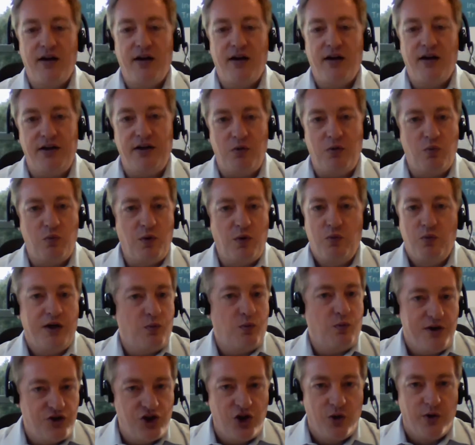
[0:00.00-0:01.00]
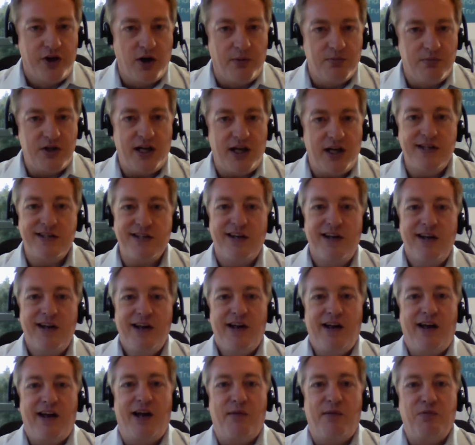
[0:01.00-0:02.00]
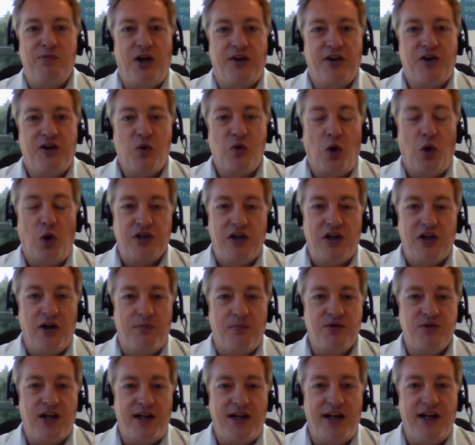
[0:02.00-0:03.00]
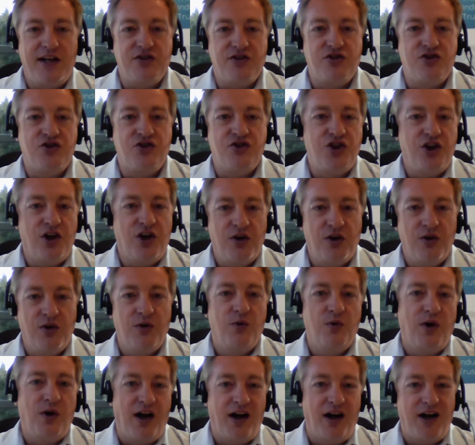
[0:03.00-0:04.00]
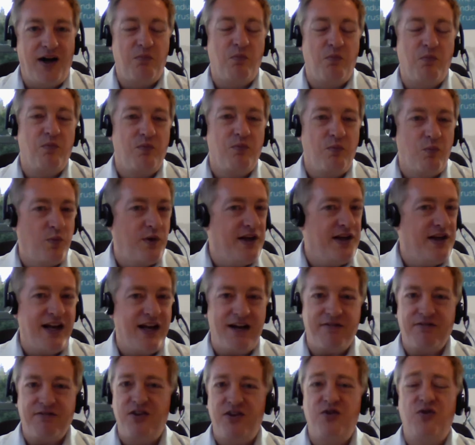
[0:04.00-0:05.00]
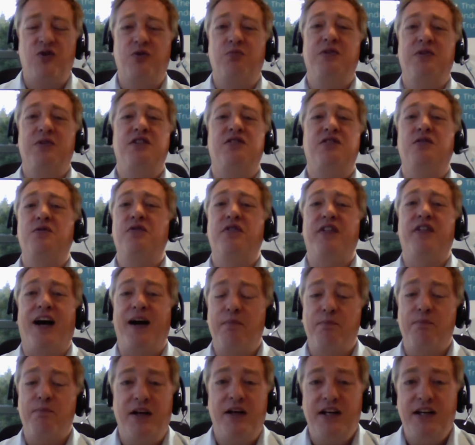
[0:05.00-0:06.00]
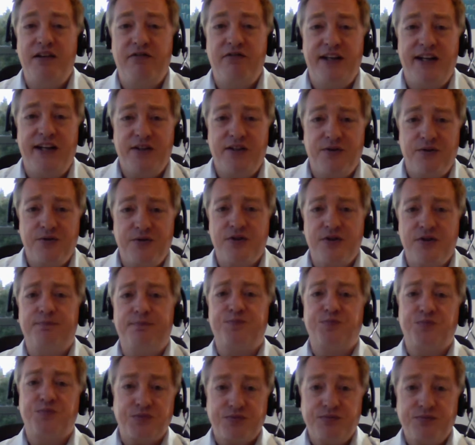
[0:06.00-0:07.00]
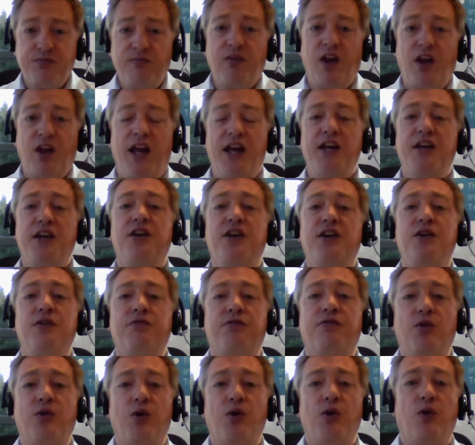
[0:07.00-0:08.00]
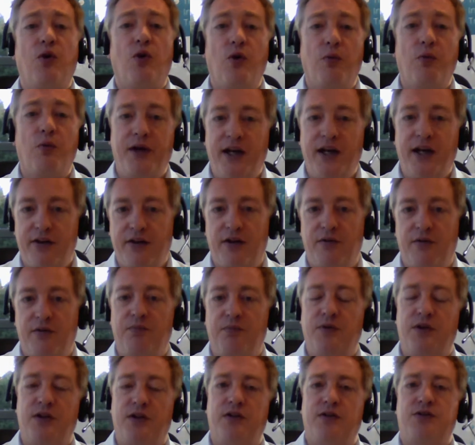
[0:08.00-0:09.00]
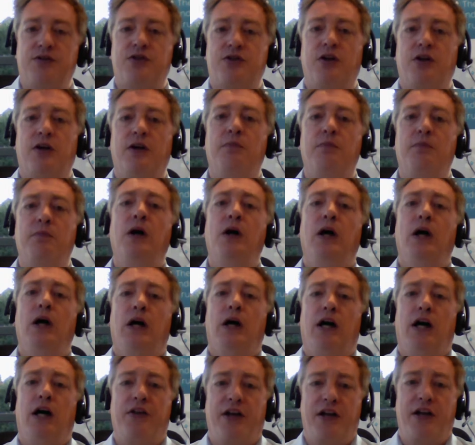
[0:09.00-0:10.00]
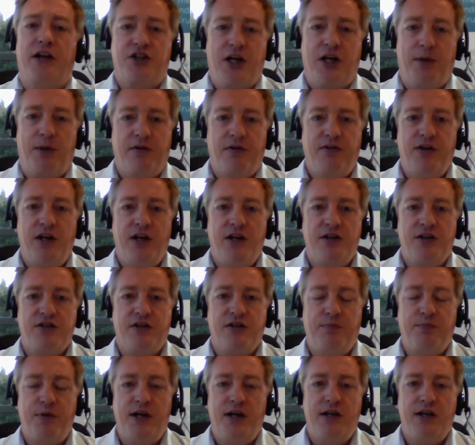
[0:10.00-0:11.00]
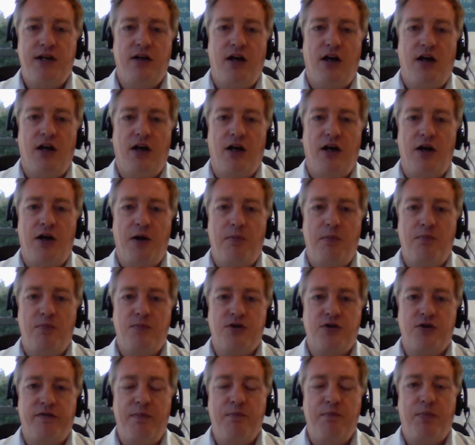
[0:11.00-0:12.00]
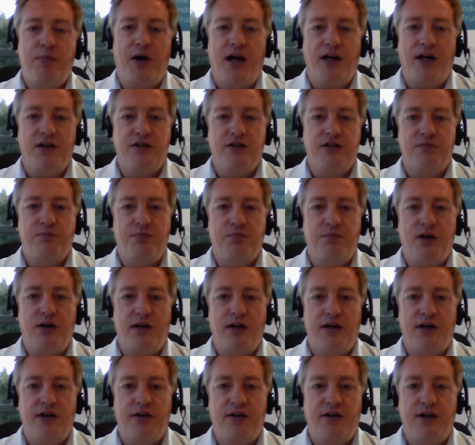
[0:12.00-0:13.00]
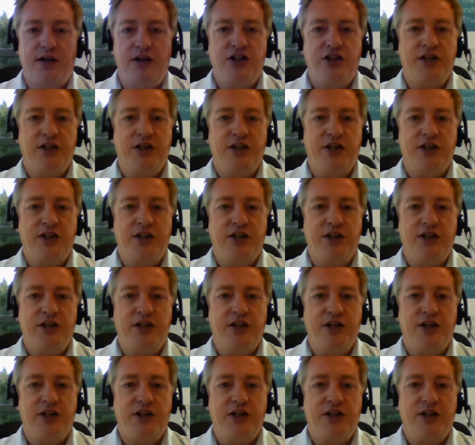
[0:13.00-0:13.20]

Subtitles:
and we're due an update. The quarterly update is due. We never normally do that many vehicles in Q4, albeit that the last couple of years have been sort of impacted by the